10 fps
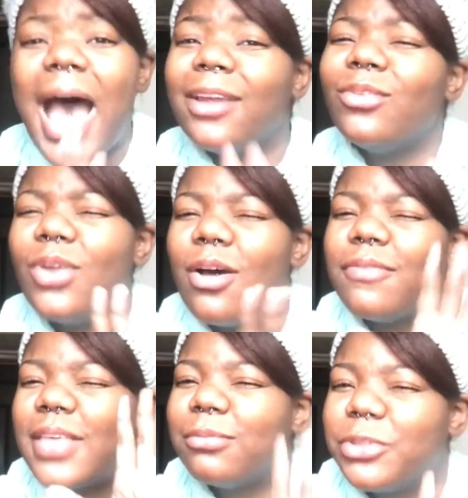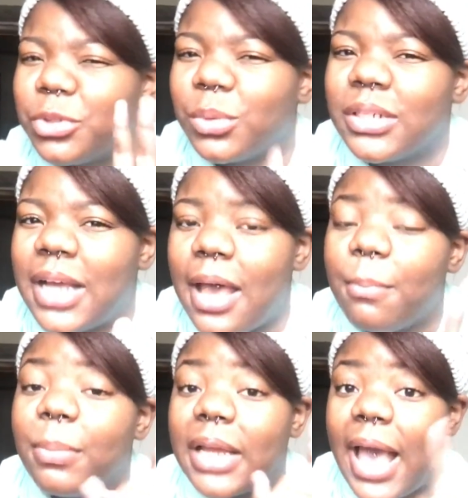I don't know if that was true or
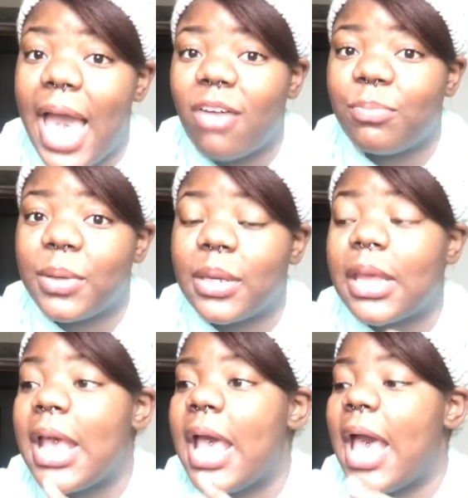not, but I have been.